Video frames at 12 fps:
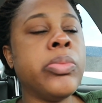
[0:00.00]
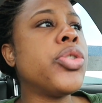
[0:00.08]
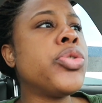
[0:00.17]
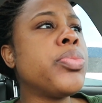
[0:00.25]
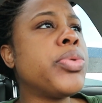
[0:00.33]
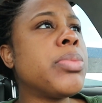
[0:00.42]

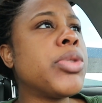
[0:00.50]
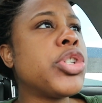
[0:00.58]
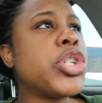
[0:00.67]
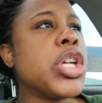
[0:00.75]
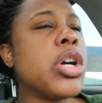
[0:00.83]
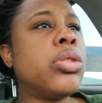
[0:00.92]
Those are pretty
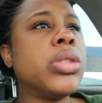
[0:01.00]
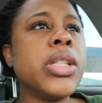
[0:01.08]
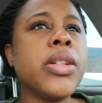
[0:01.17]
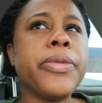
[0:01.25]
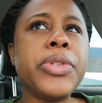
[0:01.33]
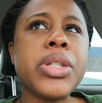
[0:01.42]
much the only
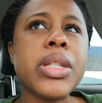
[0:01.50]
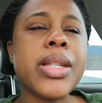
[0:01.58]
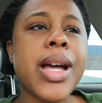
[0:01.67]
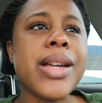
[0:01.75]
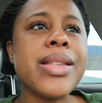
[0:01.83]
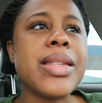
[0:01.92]
differences
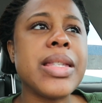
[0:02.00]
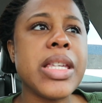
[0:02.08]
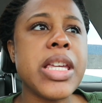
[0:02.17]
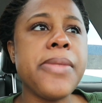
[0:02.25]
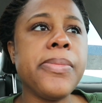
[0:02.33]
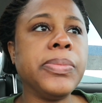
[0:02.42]
I
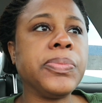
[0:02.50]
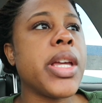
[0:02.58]
see